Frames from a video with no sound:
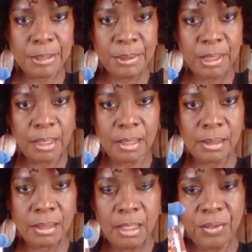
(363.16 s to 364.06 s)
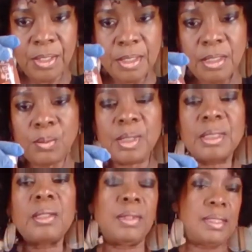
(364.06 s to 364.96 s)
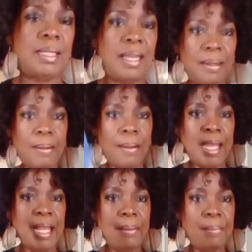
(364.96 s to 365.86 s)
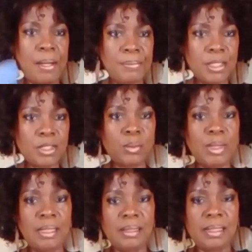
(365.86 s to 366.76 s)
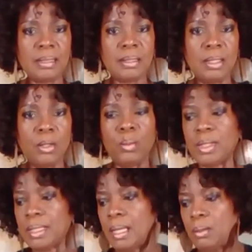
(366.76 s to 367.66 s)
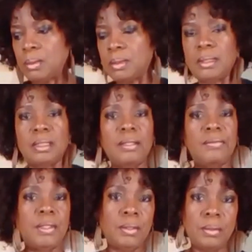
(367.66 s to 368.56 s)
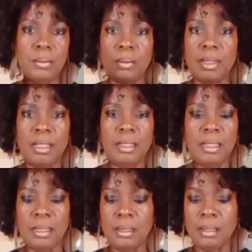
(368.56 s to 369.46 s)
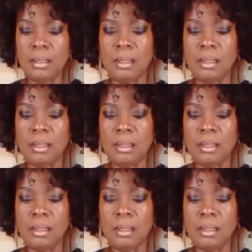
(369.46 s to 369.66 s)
because this is what's going to amp up the sweetness without giving you any